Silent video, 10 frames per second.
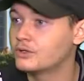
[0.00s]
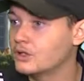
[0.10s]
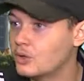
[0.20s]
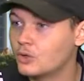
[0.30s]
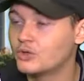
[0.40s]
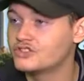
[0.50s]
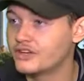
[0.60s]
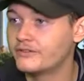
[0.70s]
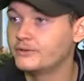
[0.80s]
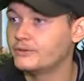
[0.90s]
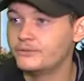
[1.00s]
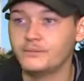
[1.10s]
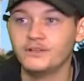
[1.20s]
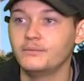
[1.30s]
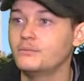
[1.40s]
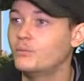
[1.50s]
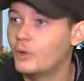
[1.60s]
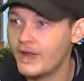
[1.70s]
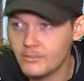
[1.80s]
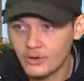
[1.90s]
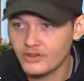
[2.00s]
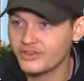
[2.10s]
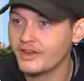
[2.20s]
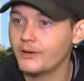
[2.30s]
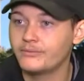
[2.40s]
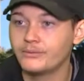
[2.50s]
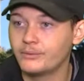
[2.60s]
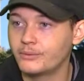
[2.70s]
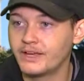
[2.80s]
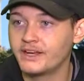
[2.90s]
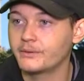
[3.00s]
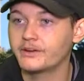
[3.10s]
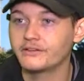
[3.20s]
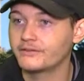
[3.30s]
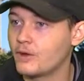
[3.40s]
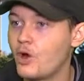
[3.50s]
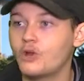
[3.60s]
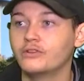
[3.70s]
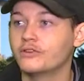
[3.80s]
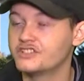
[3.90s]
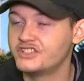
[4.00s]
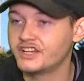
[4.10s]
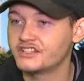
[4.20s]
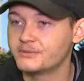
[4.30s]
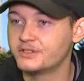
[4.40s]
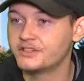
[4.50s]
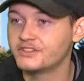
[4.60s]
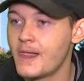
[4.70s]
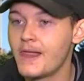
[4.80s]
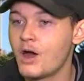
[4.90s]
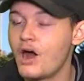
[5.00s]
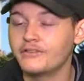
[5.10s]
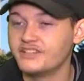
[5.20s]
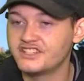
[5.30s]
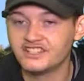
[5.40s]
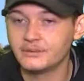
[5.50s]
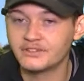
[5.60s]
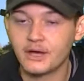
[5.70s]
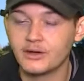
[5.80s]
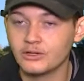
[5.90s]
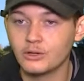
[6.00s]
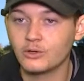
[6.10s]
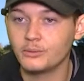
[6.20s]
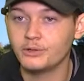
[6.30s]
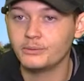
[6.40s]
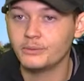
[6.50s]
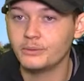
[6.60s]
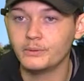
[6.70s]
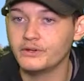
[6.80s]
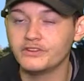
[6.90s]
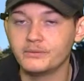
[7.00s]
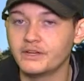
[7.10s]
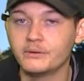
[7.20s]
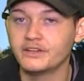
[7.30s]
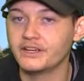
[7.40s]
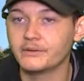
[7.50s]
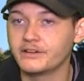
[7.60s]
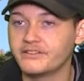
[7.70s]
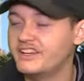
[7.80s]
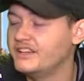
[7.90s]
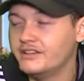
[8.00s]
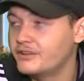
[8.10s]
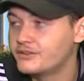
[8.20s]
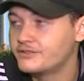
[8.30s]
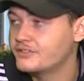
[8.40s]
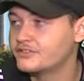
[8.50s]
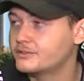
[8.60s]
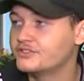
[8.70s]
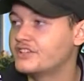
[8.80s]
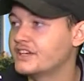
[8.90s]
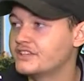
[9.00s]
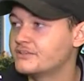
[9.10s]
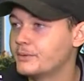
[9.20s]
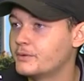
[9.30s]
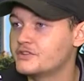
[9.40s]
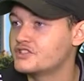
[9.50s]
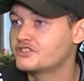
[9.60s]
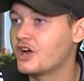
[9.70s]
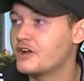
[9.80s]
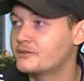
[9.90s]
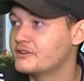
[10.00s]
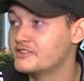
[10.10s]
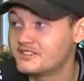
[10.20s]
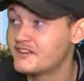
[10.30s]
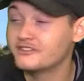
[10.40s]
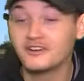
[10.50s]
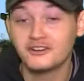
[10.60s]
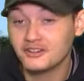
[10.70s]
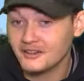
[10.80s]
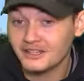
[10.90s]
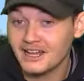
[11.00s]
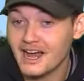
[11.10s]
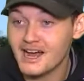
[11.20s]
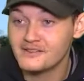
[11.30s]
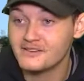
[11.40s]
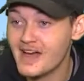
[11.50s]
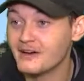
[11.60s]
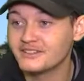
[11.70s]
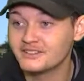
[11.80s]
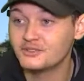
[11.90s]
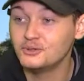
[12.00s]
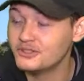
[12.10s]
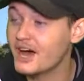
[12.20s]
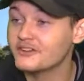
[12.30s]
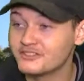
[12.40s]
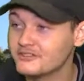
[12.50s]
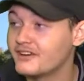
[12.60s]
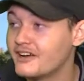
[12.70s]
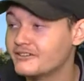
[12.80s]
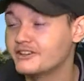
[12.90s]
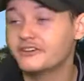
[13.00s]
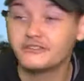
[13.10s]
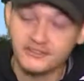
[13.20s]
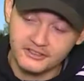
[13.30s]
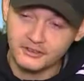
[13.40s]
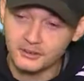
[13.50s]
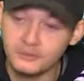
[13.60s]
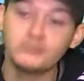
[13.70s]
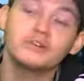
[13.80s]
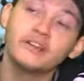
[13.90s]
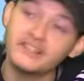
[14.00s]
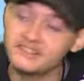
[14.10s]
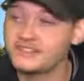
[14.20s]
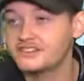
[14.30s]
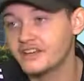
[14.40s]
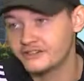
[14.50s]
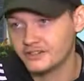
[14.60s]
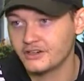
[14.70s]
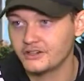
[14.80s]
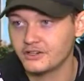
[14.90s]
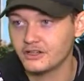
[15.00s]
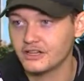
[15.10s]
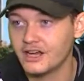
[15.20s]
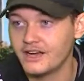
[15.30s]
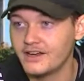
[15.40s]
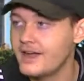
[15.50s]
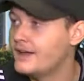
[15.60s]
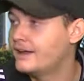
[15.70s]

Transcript: who are local and stuff who've been way more than helpful getting rid of all of our tickets because obviously without our local people we wouldn't have been able to get rid of any of those physical tickets. We would have just gotten rid of the 700 online. Now it's 2,500 physical plus the 700 online,